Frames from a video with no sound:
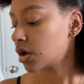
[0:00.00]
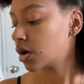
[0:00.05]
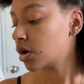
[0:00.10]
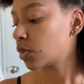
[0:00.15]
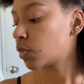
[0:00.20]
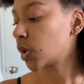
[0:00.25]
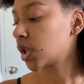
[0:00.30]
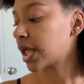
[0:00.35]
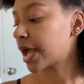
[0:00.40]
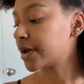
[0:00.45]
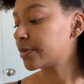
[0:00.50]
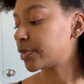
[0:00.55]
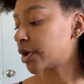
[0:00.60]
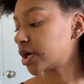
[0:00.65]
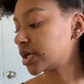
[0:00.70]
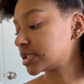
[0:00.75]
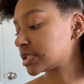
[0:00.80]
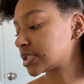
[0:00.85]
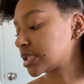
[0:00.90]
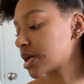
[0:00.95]
well, I
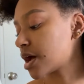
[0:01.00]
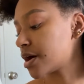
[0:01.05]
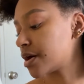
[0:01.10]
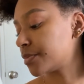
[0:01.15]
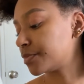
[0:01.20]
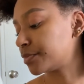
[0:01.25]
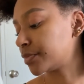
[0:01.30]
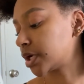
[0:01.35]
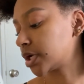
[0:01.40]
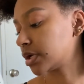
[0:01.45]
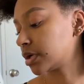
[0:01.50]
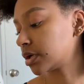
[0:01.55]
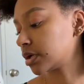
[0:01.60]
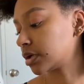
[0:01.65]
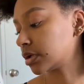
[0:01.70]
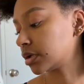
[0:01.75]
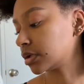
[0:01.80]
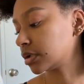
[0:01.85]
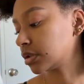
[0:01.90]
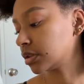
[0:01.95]
bought some
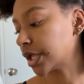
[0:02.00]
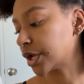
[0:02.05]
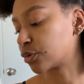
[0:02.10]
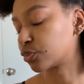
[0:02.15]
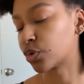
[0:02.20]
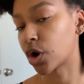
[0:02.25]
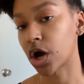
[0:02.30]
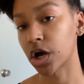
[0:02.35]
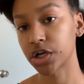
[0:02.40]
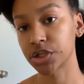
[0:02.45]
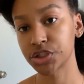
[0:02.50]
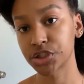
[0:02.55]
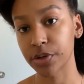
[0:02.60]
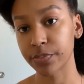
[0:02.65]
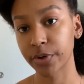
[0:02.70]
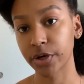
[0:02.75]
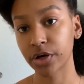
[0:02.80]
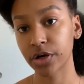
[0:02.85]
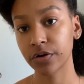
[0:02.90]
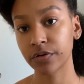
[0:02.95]
like raw shea
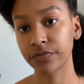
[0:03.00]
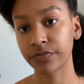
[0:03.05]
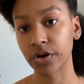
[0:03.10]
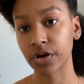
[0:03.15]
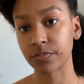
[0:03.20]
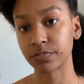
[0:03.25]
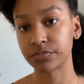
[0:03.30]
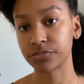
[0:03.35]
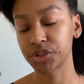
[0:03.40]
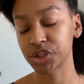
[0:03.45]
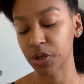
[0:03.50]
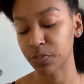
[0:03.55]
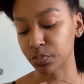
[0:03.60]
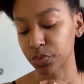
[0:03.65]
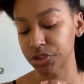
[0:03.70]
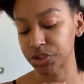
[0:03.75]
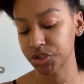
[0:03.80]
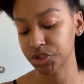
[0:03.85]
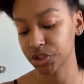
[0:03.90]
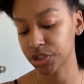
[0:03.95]
butter from Shea
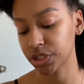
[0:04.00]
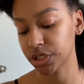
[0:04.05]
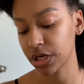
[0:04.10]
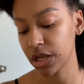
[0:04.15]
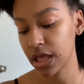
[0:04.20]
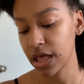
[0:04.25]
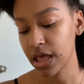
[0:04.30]
Moisture